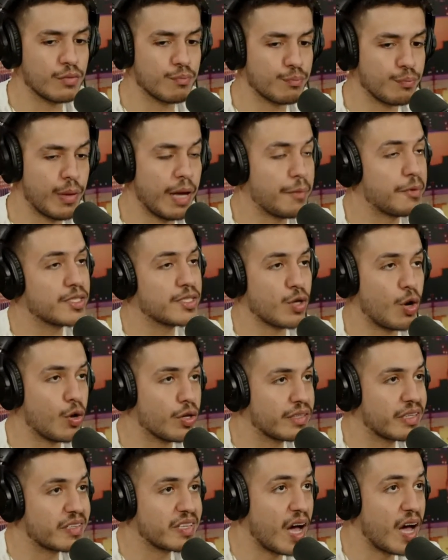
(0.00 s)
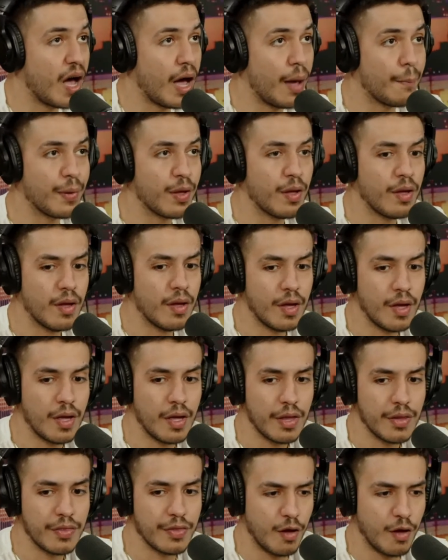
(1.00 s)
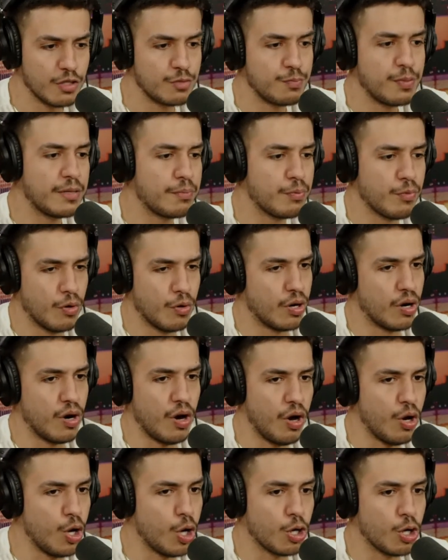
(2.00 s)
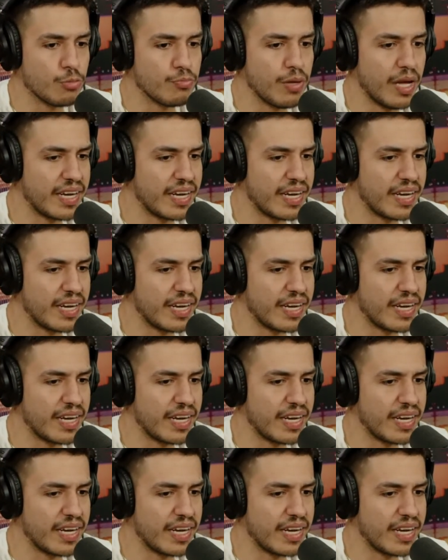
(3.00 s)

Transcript: and maybe sold at the top. Those people are all